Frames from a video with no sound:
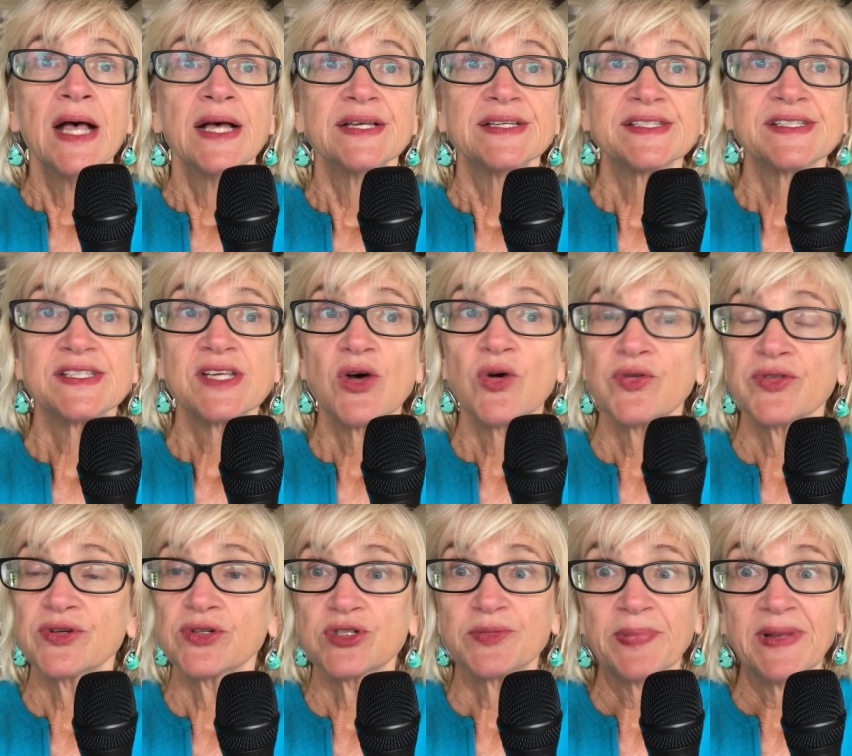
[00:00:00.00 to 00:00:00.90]
So
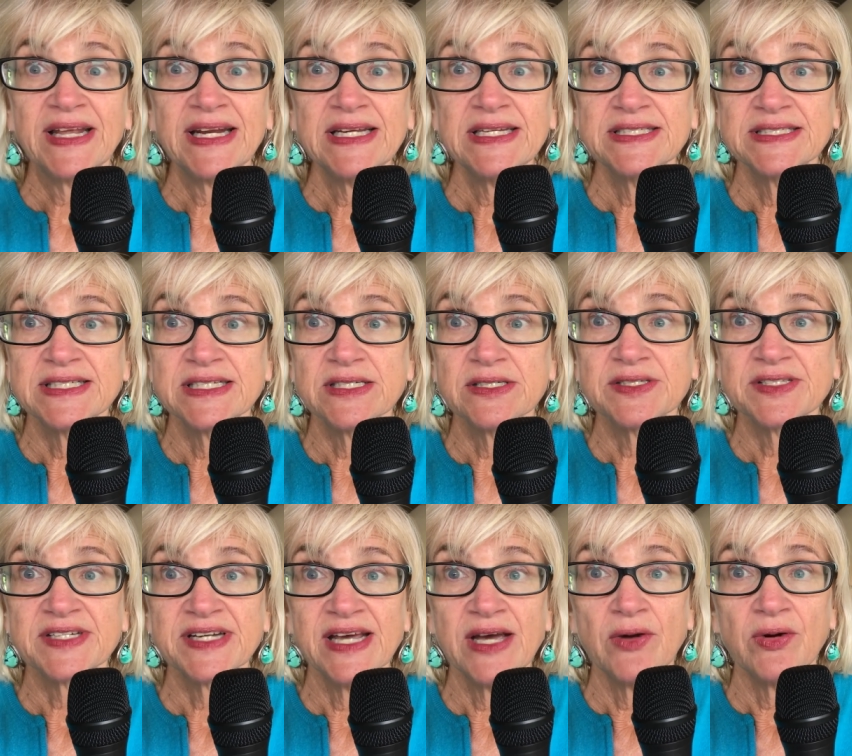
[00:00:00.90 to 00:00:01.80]
there's plenty of
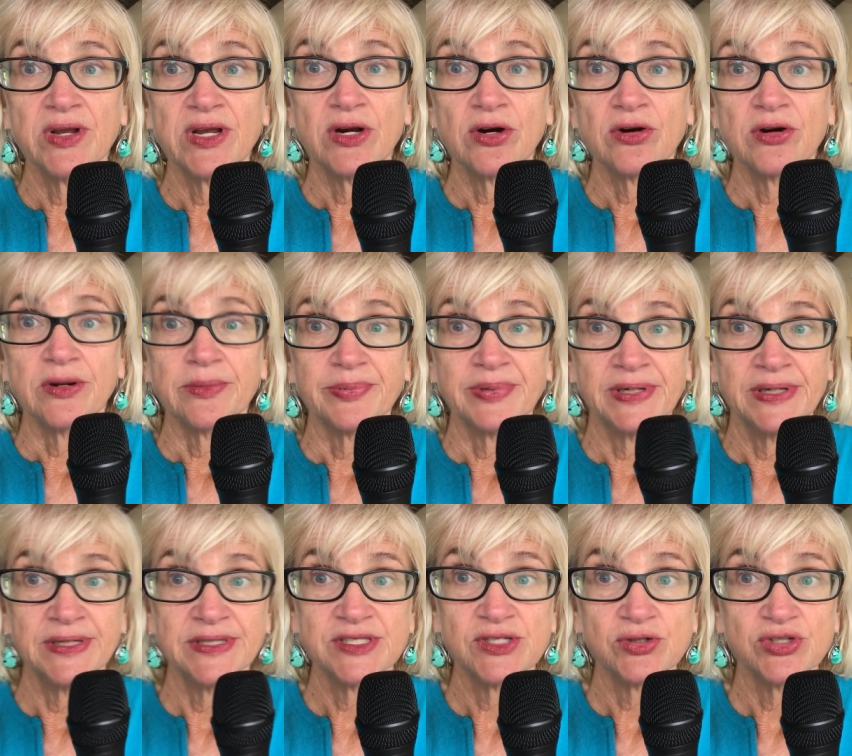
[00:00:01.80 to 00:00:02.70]
deals now to Europe.
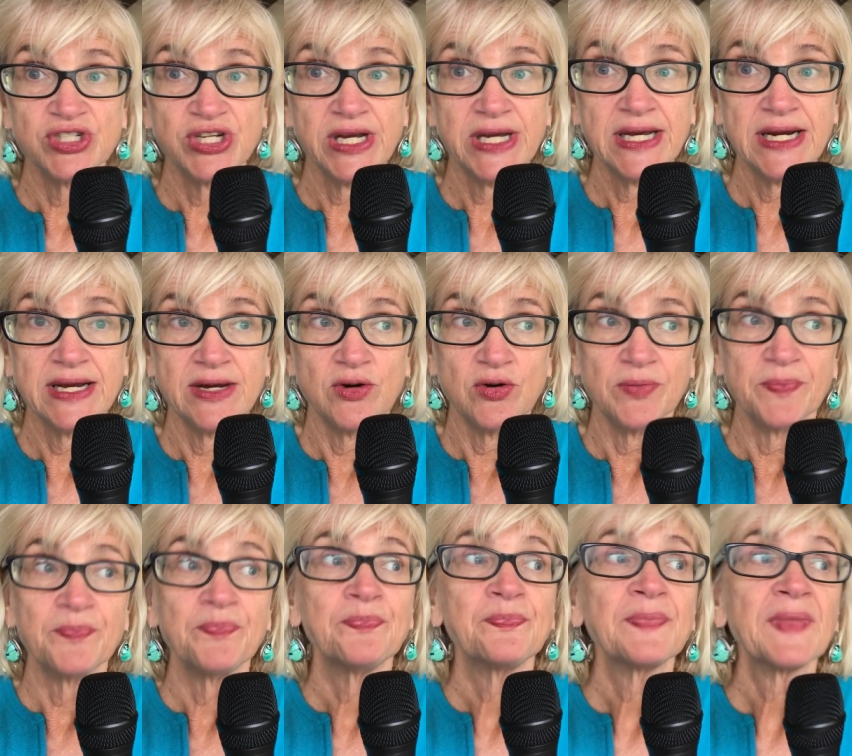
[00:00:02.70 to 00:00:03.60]
So check it
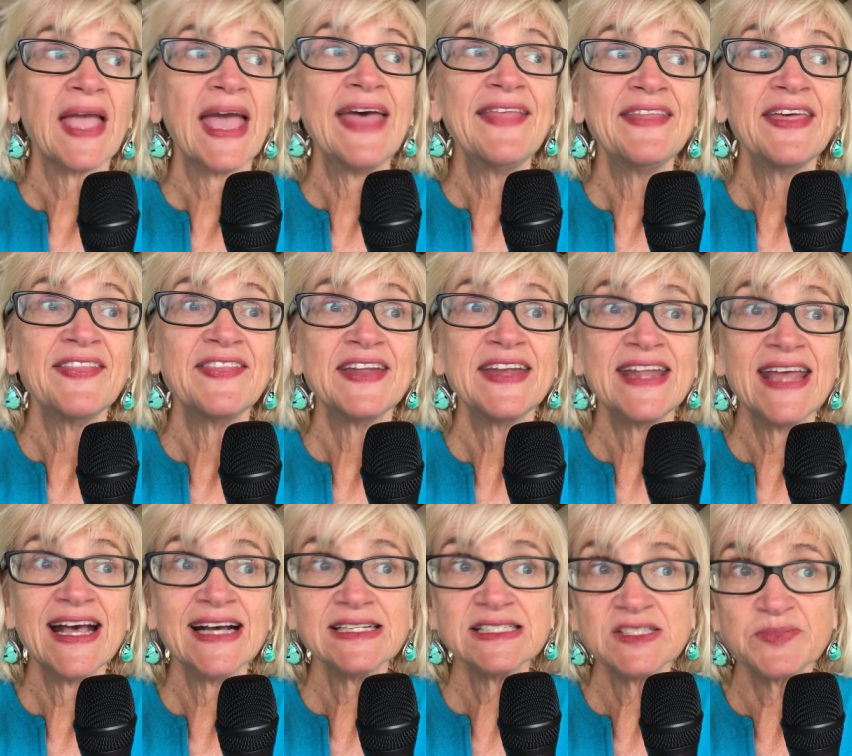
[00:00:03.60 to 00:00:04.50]
out. And then the
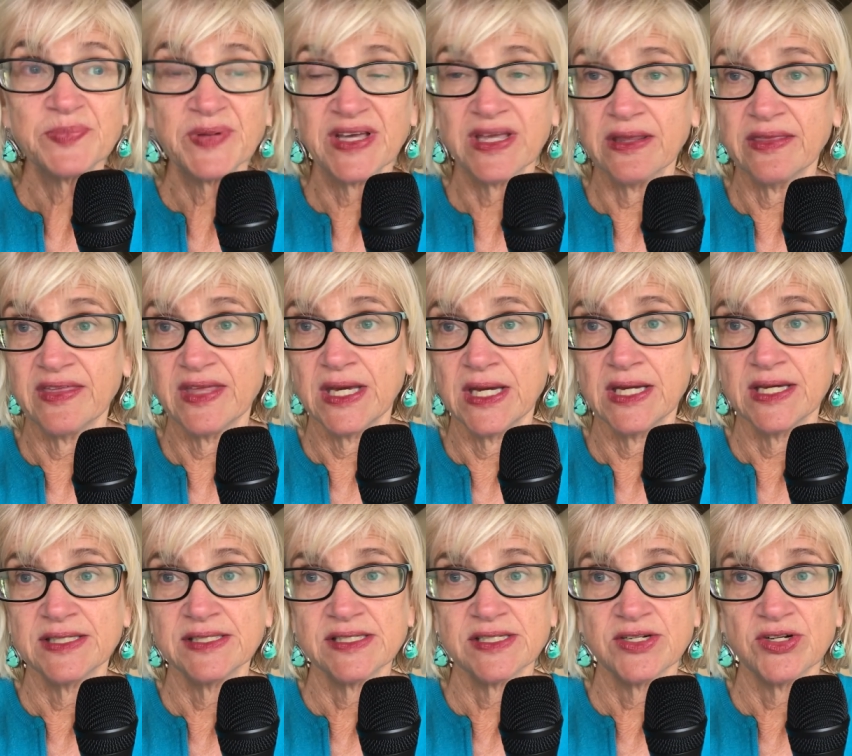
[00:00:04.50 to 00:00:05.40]
next big thing
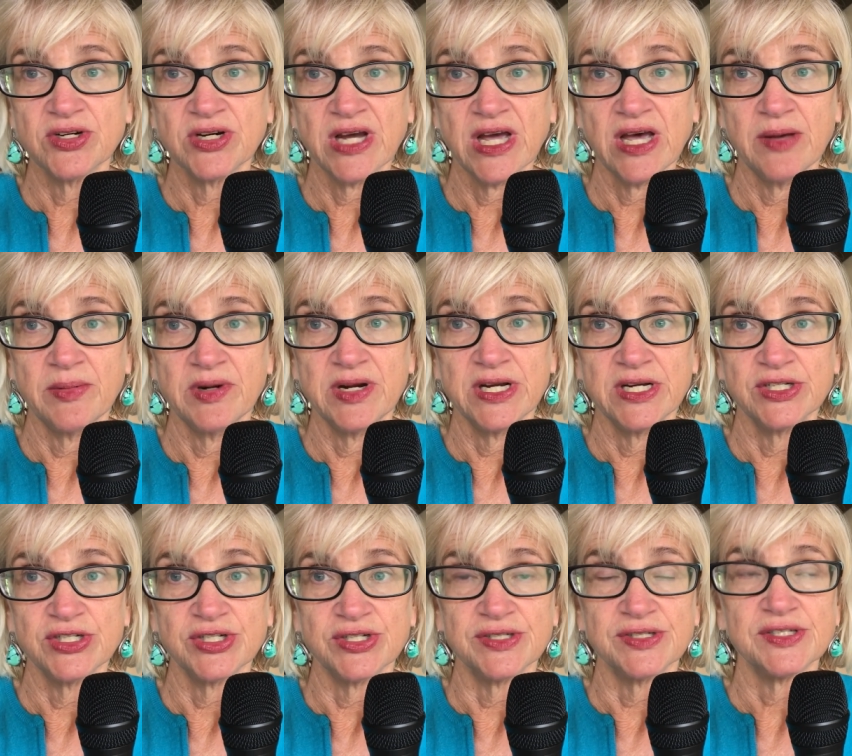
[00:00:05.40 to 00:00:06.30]
is your
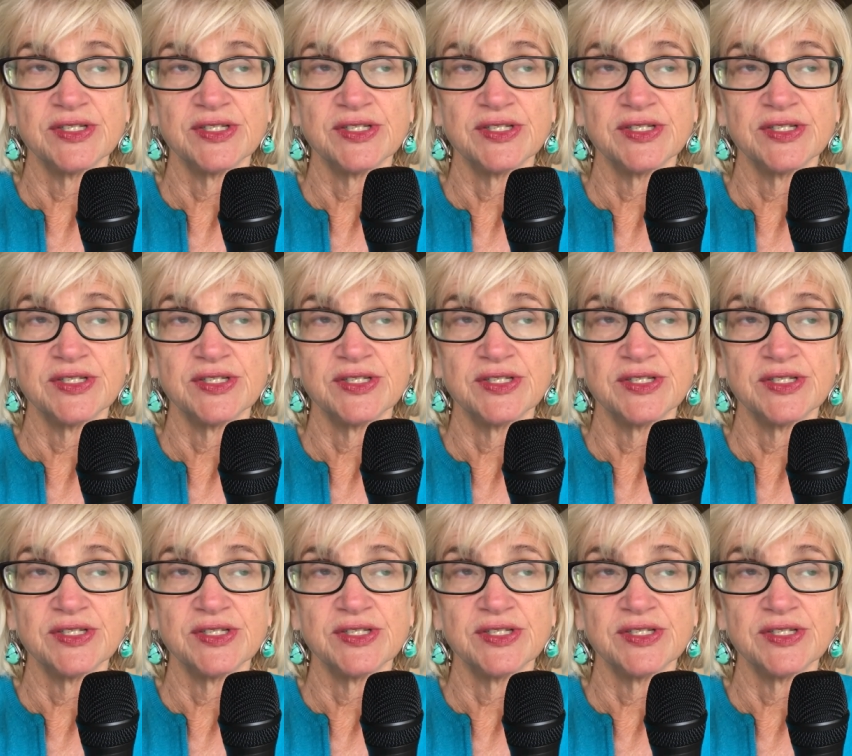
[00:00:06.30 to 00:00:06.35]
accommodation.